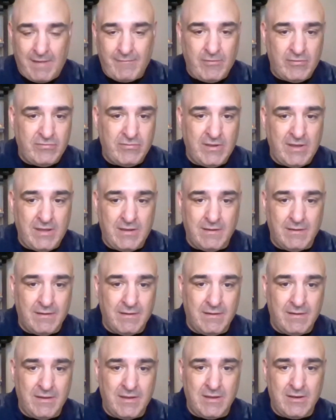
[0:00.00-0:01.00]
Obviously,
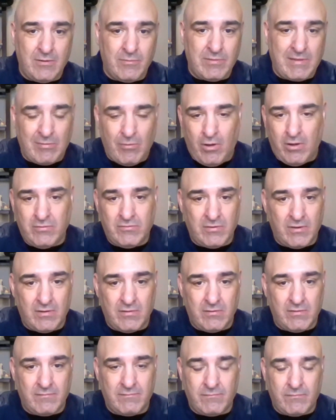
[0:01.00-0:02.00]
you know they lost.
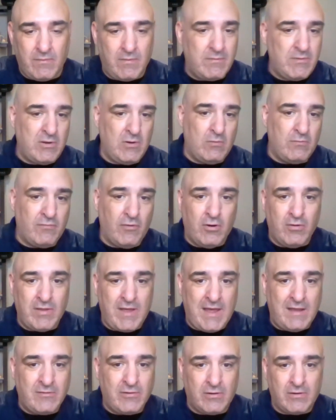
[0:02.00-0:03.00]
Um, you know
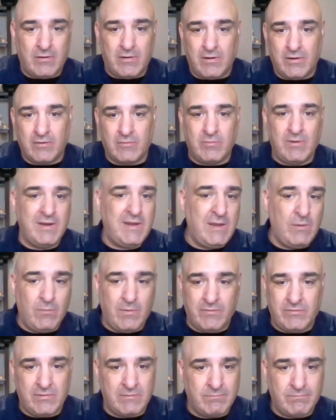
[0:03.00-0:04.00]
Verlander, Greinke
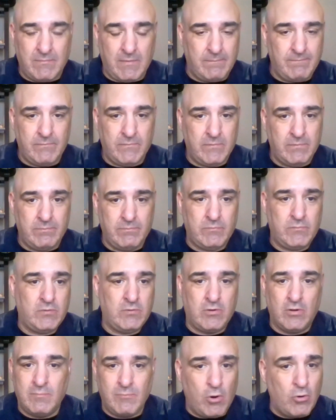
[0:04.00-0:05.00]
wasn't
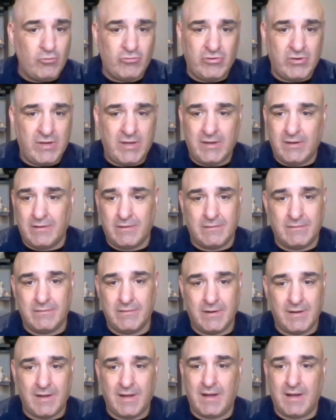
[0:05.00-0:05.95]
good most of the year.